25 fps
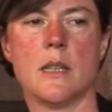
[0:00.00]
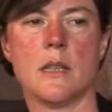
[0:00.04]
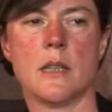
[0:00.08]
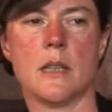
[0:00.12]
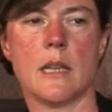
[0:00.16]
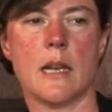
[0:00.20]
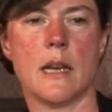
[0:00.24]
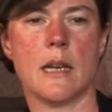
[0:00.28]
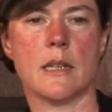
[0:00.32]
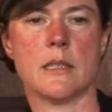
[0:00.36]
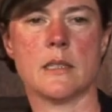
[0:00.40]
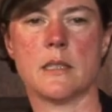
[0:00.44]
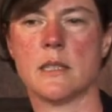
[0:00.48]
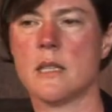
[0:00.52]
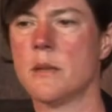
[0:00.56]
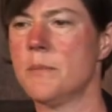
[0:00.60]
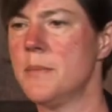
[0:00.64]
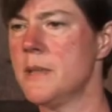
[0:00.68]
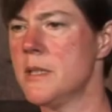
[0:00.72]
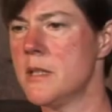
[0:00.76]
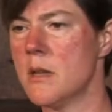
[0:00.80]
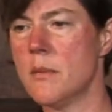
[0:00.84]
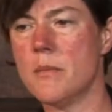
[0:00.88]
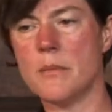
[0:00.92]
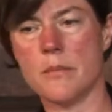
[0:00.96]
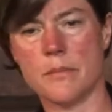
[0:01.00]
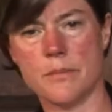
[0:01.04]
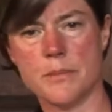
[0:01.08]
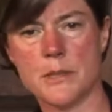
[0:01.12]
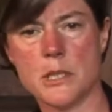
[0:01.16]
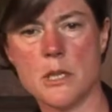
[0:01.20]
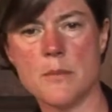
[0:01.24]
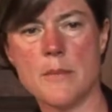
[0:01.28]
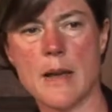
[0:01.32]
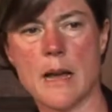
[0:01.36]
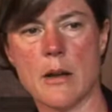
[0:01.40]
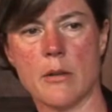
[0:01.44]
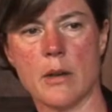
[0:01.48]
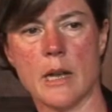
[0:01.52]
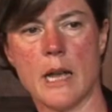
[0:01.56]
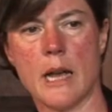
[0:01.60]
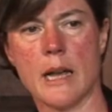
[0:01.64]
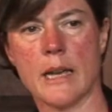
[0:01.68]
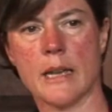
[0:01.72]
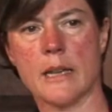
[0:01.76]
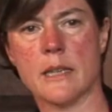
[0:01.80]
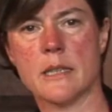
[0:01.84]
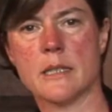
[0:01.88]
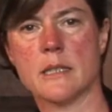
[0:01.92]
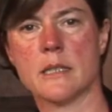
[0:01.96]
that there'd be some
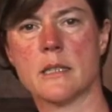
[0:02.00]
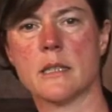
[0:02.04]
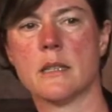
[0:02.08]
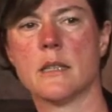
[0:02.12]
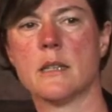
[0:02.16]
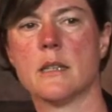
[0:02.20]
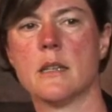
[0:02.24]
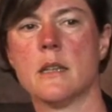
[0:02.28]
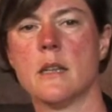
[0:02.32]
outliers,